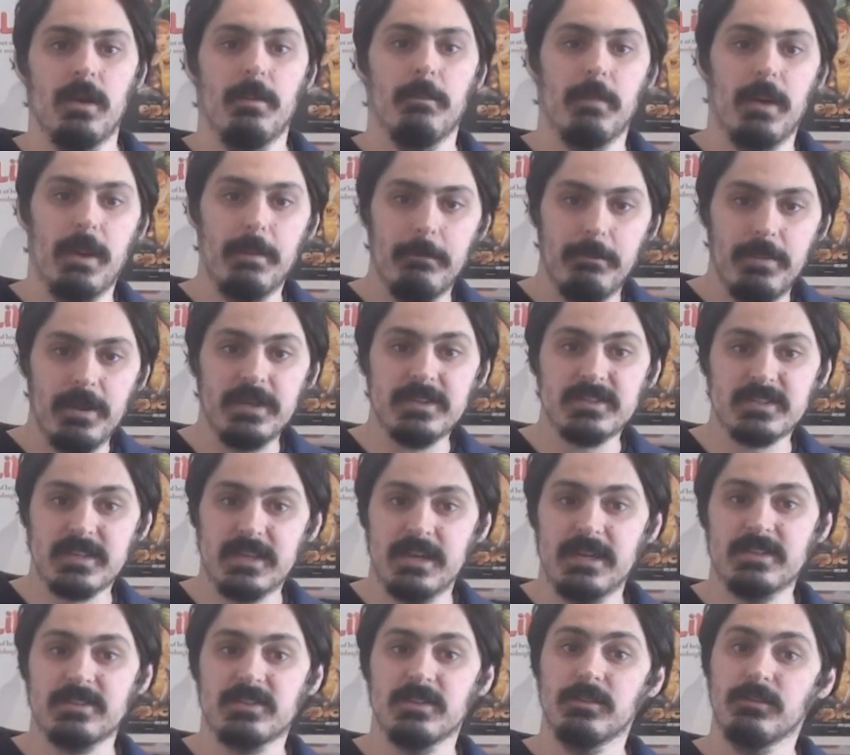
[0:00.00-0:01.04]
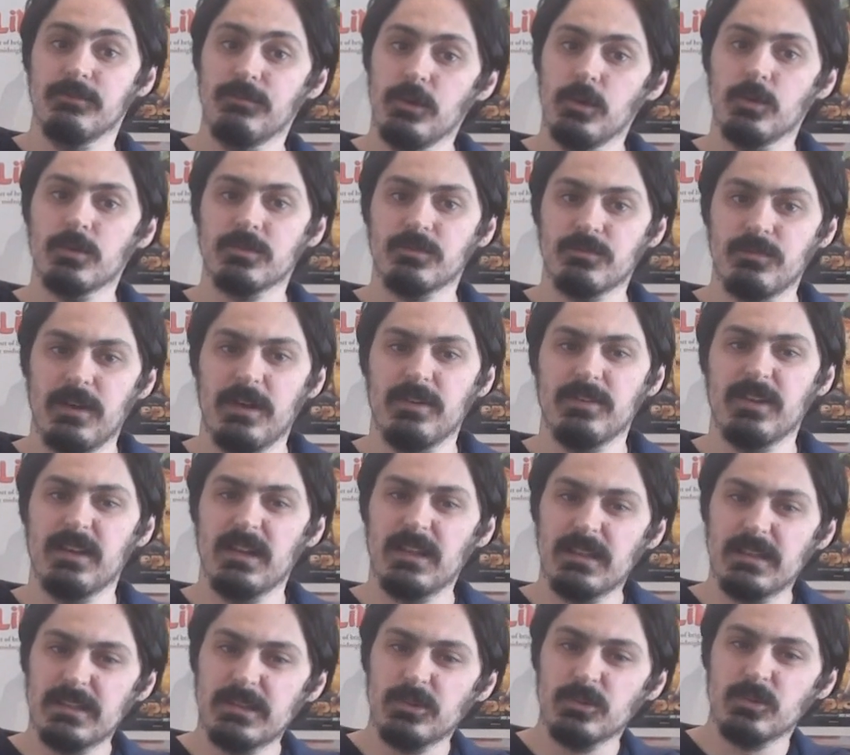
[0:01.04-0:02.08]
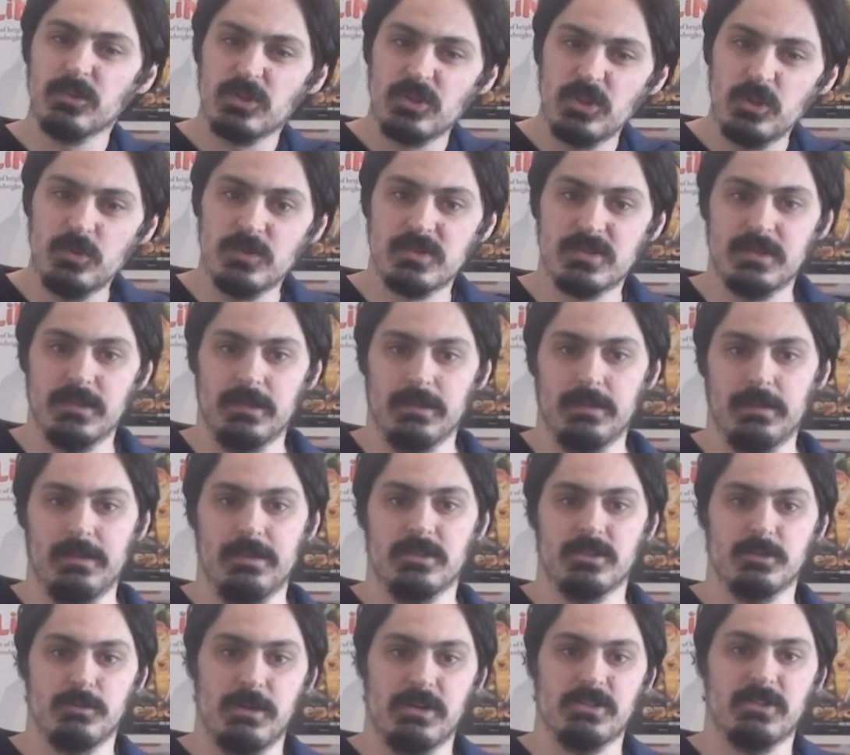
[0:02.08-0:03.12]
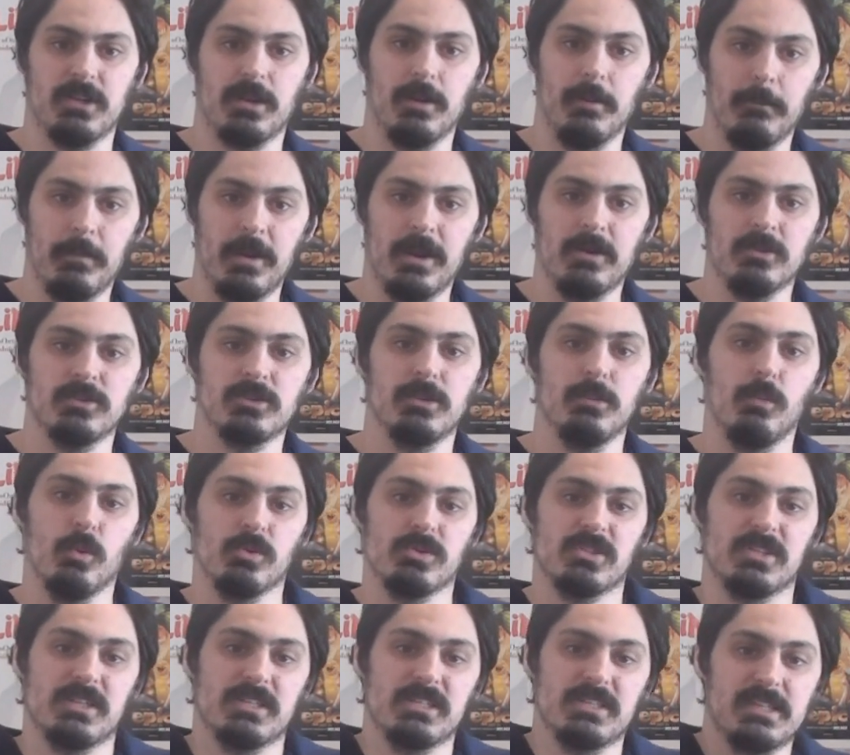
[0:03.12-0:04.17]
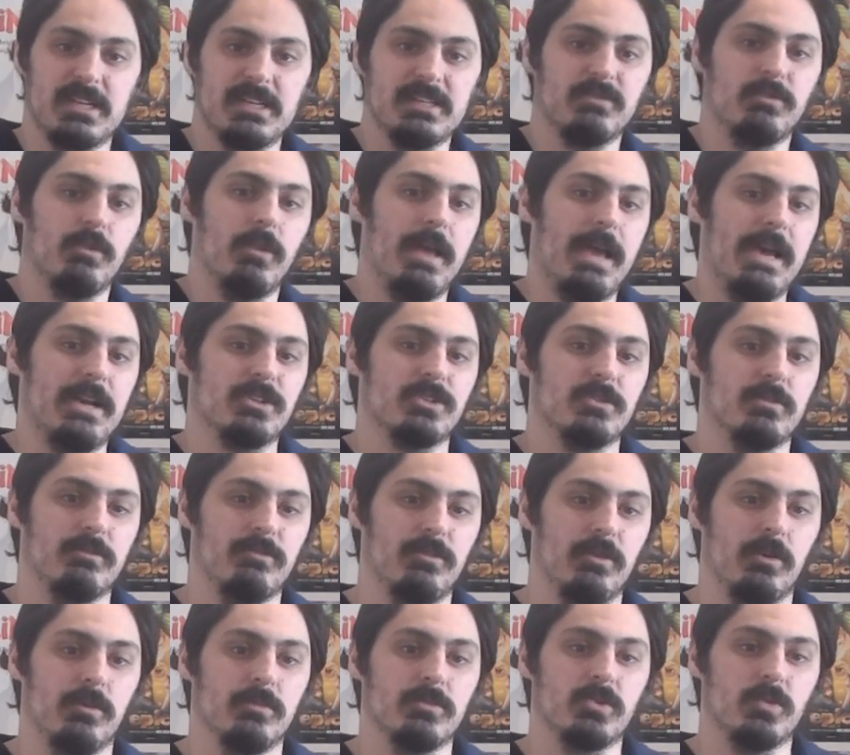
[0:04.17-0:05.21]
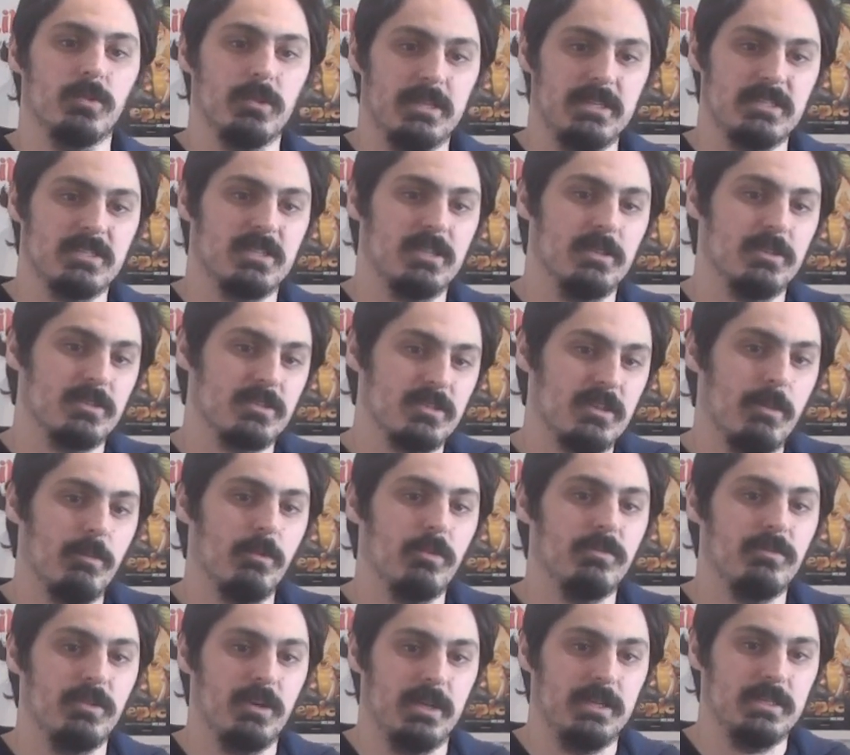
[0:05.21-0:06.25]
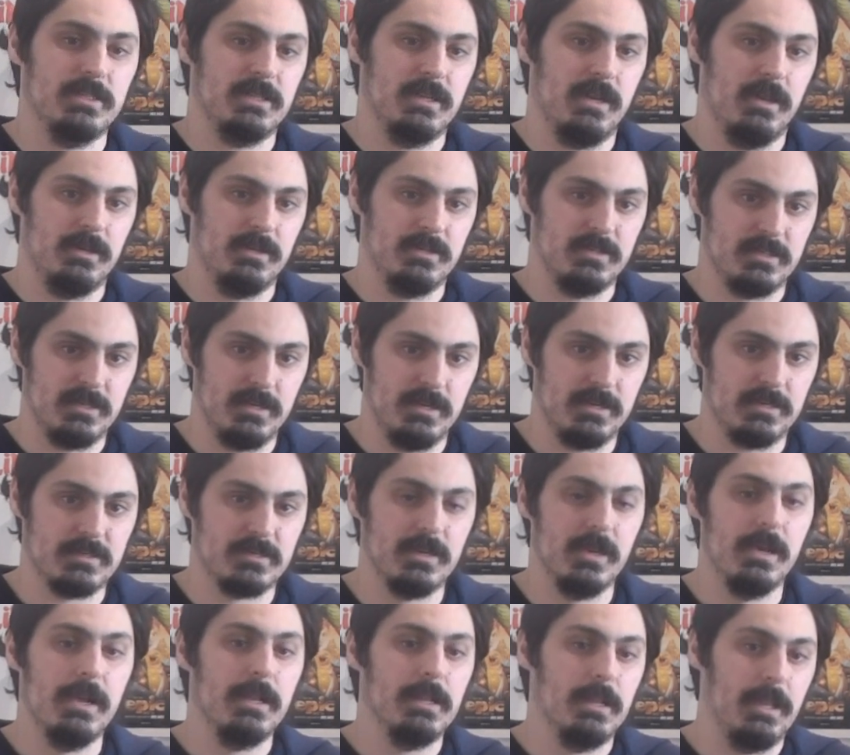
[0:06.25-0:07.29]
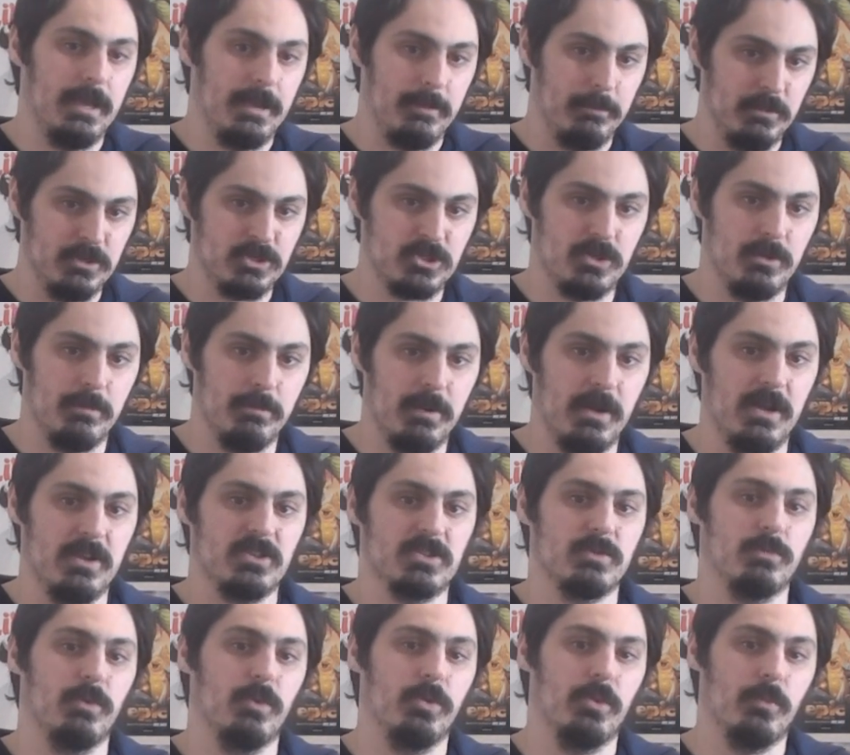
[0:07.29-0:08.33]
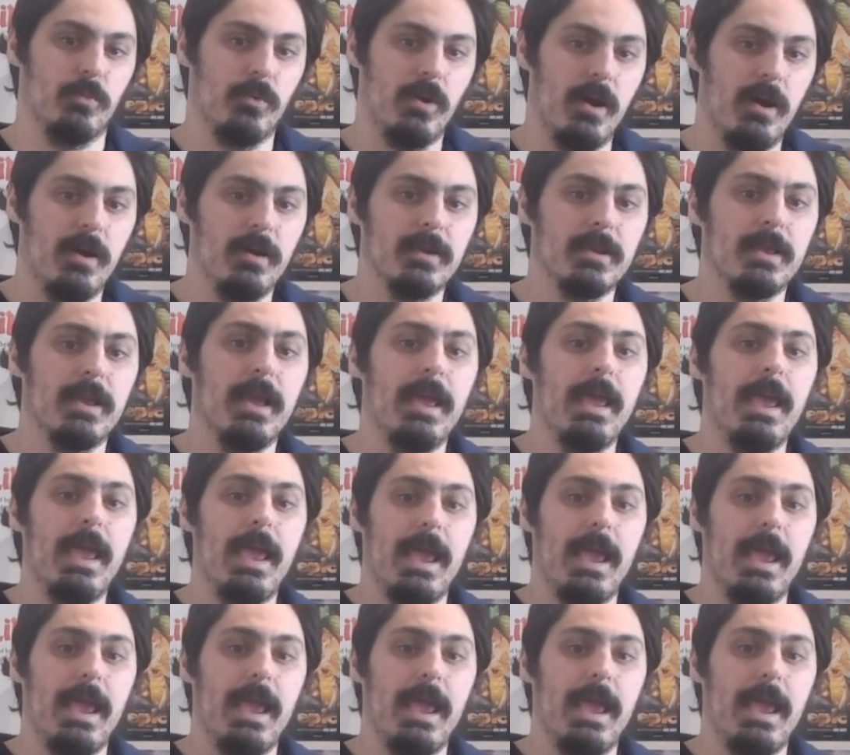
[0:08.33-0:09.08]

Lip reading: My best guess is viewers found it a little too silly, especially compared to the more successful action films released in the summer of 1996, like Mission Impossible and The Rock,